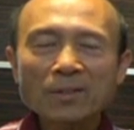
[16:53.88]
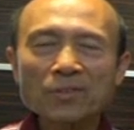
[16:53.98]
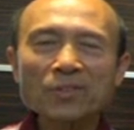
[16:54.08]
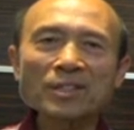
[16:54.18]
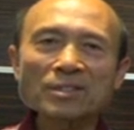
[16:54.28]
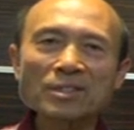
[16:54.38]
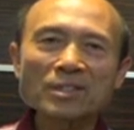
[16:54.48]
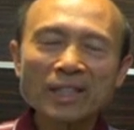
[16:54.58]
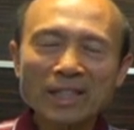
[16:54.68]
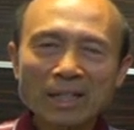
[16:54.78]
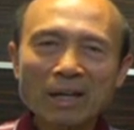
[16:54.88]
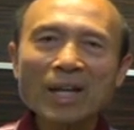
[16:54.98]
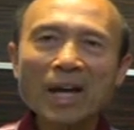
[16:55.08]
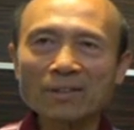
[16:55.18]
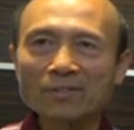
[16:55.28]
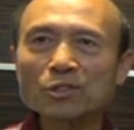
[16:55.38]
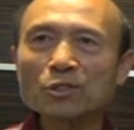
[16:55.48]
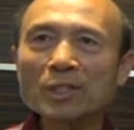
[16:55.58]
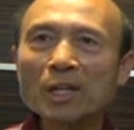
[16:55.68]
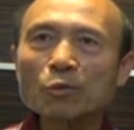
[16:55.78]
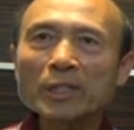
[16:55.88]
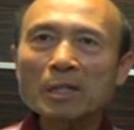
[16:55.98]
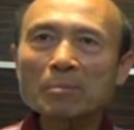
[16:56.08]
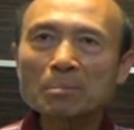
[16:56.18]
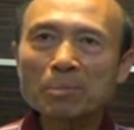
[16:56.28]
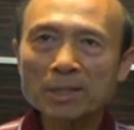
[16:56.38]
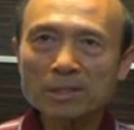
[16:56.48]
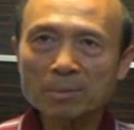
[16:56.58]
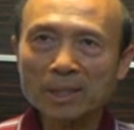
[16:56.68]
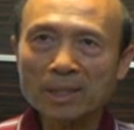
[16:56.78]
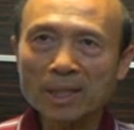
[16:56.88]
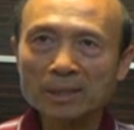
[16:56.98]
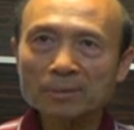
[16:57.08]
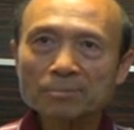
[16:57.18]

of things in our life so that we can be blessed by God.